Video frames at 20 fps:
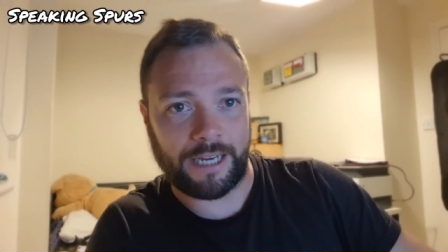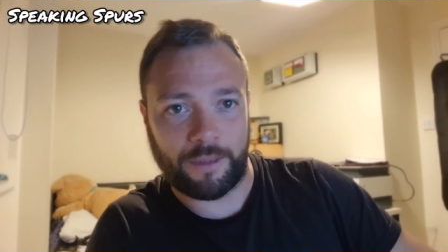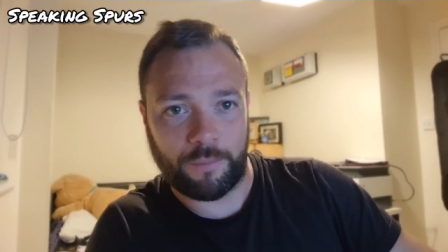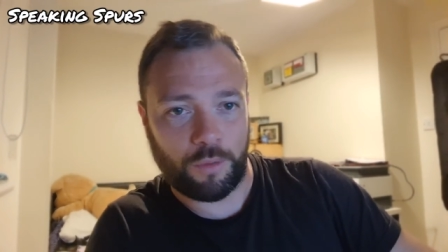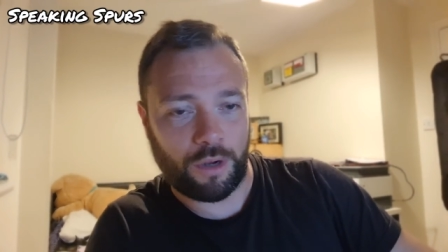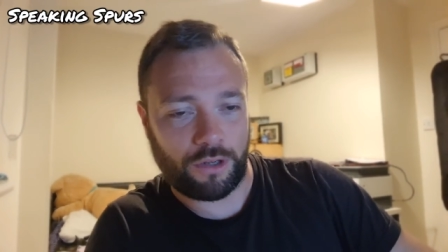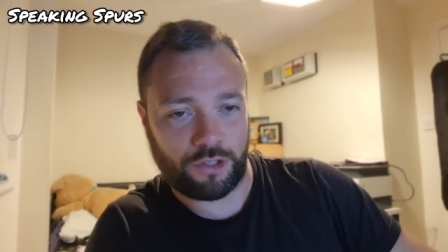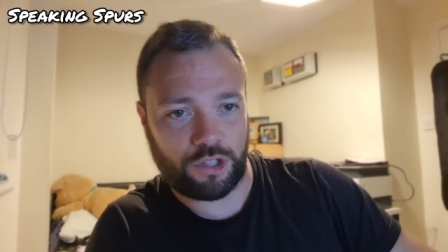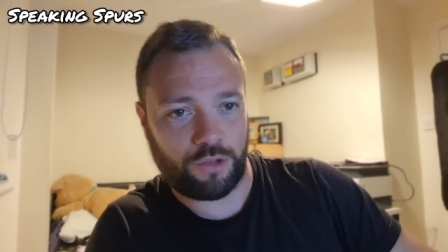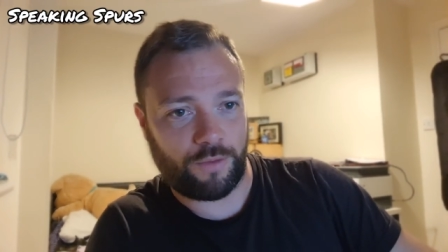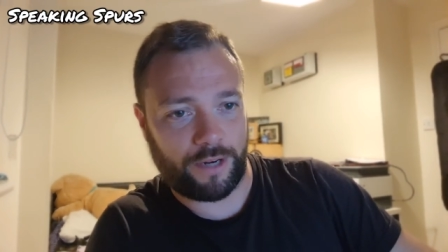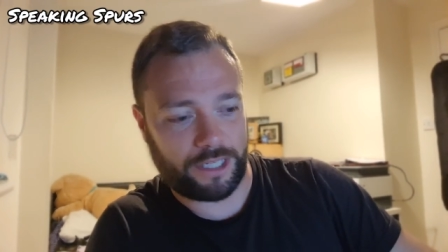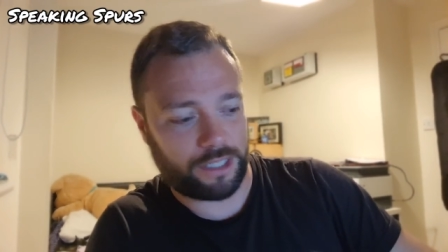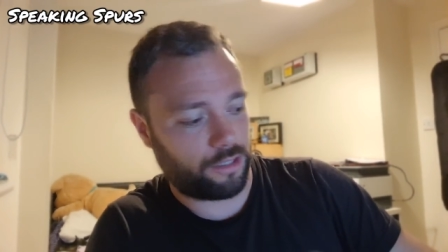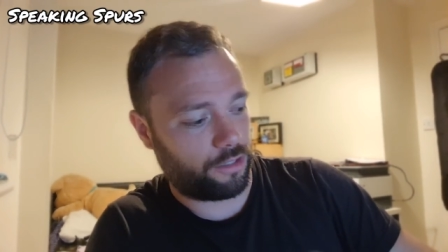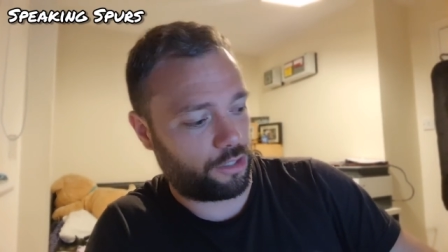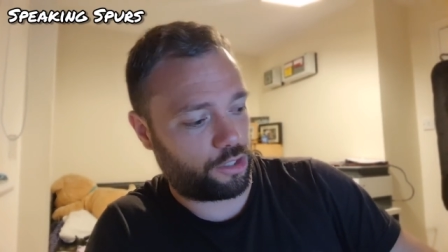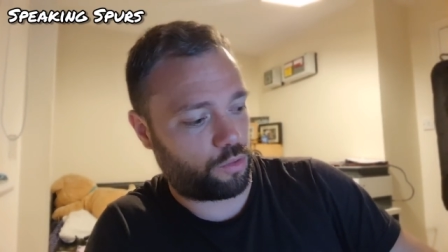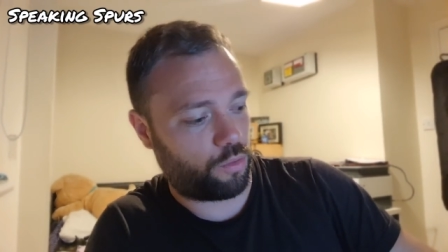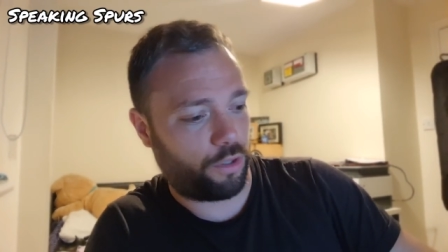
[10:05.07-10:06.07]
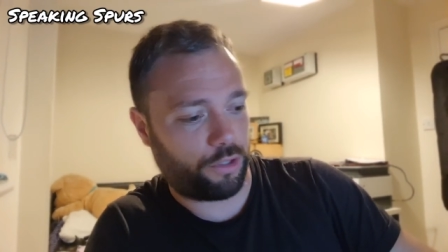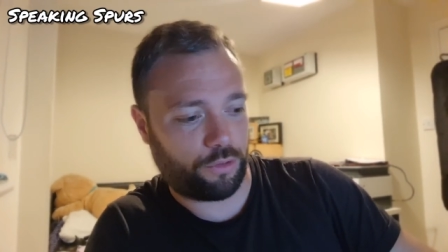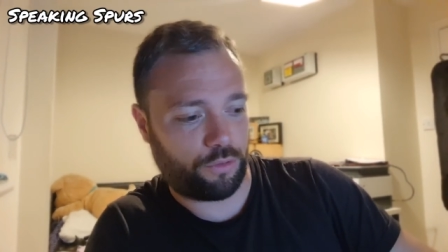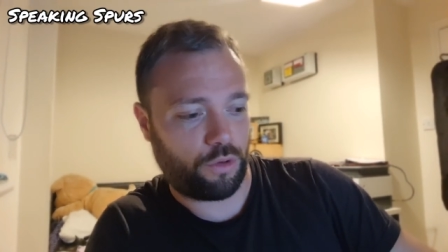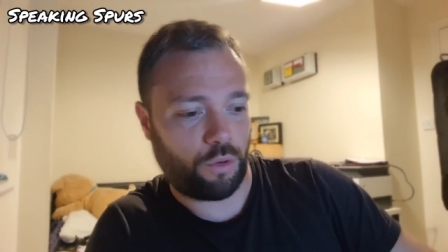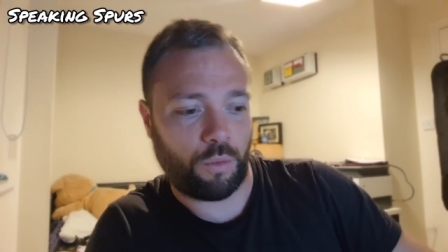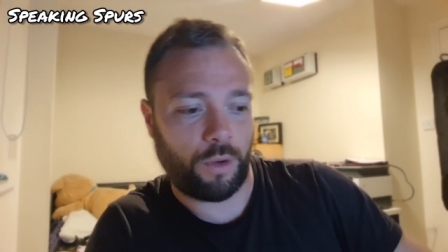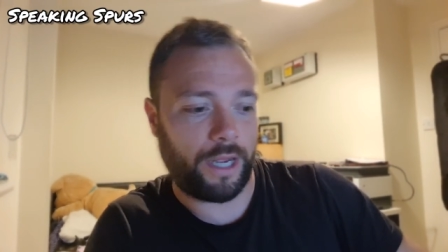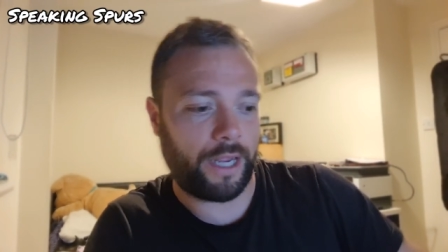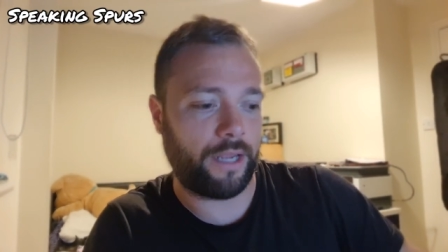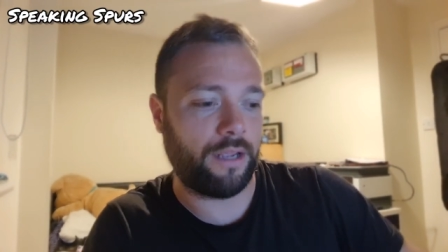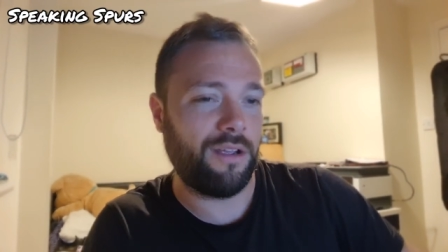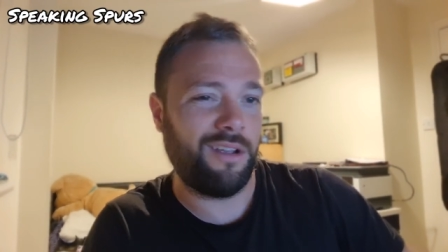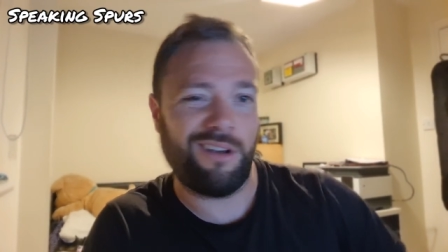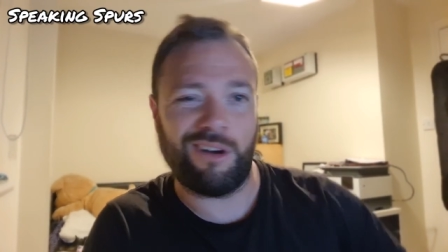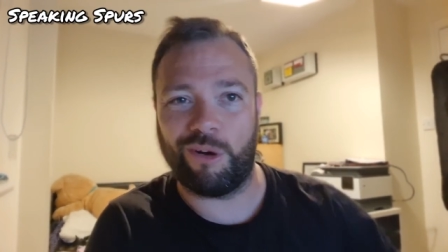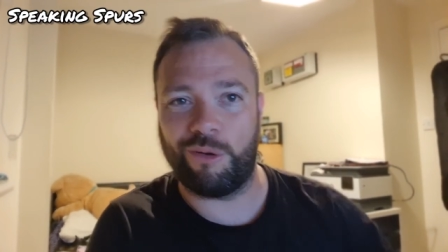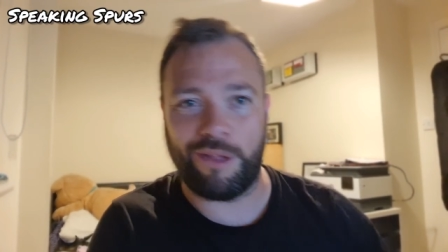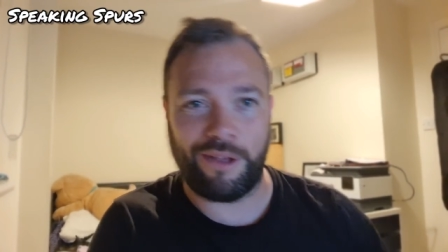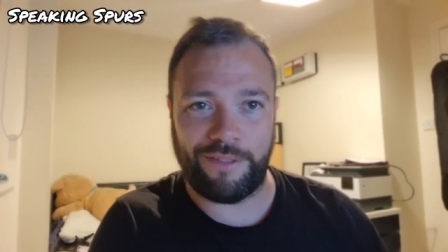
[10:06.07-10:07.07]
in whilst the rest of the squad are away,
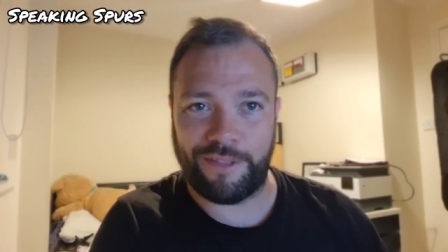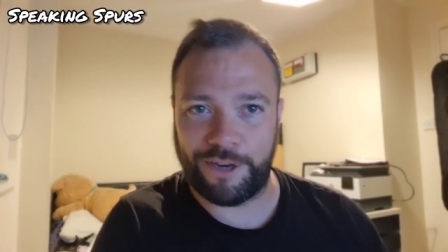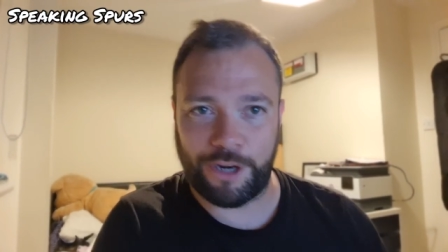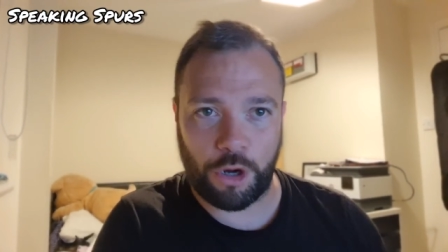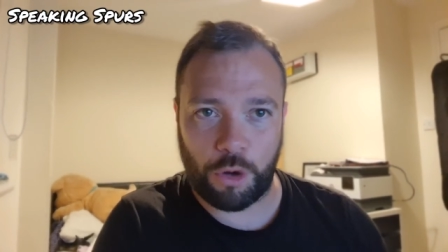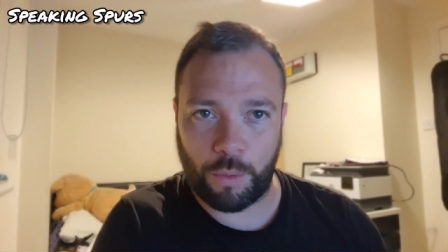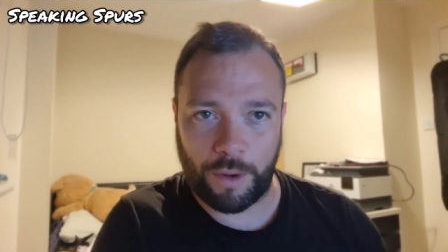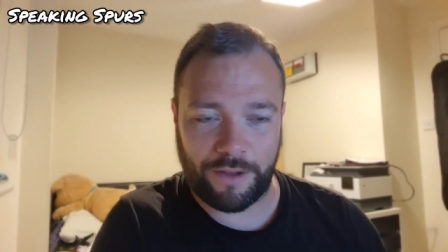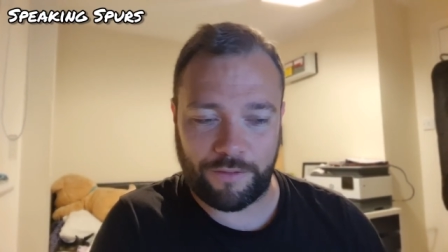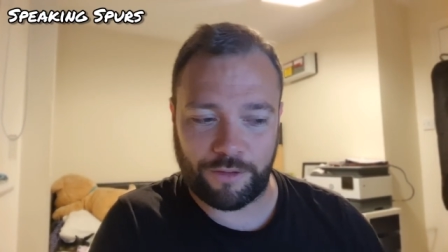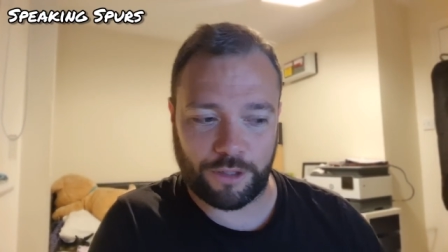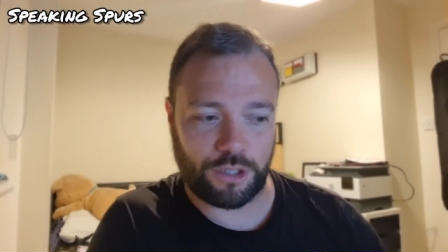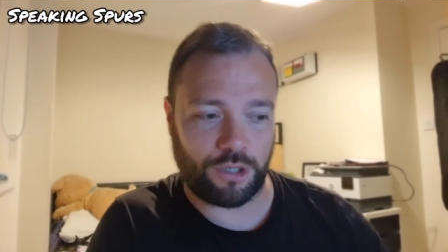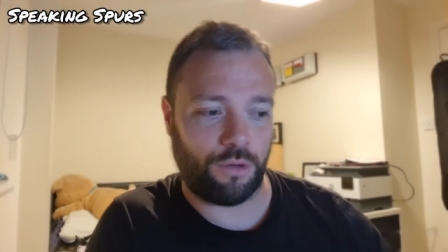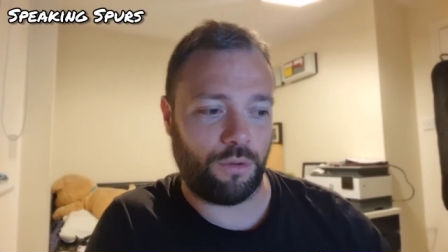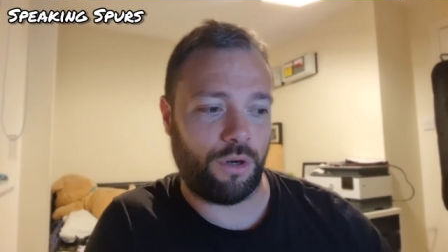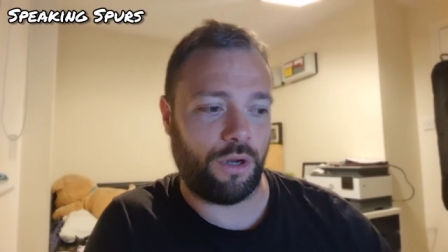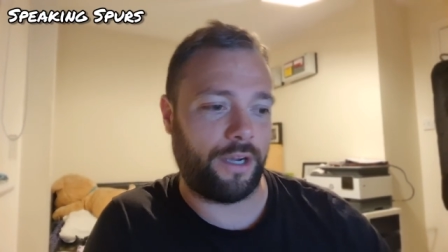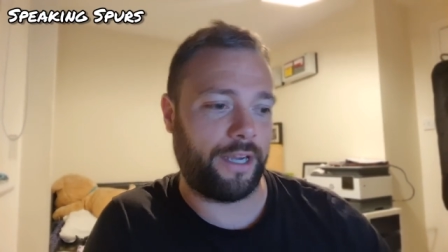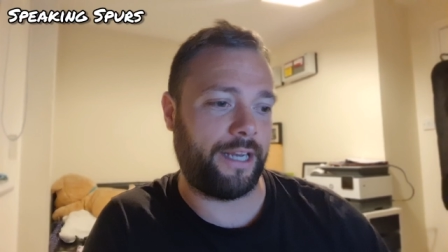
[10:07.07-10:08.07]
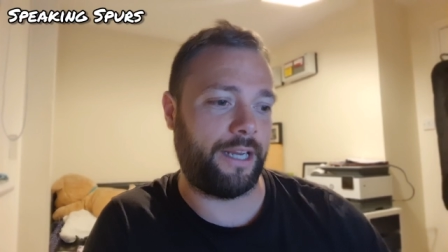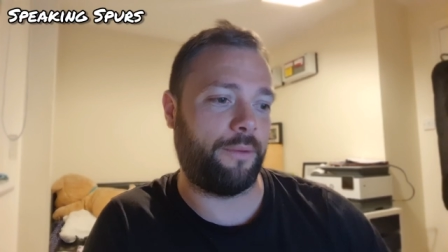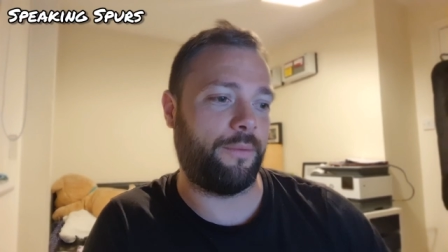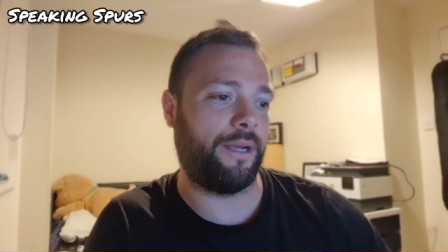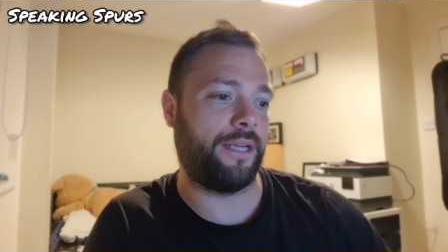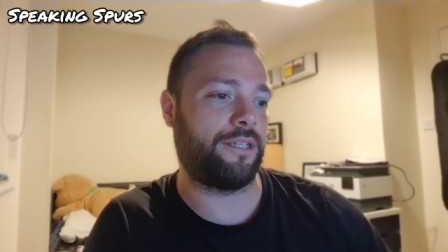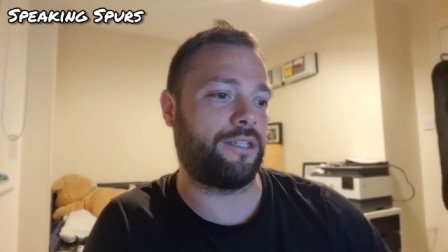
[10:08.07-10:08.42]
although they're not away for too long anyway.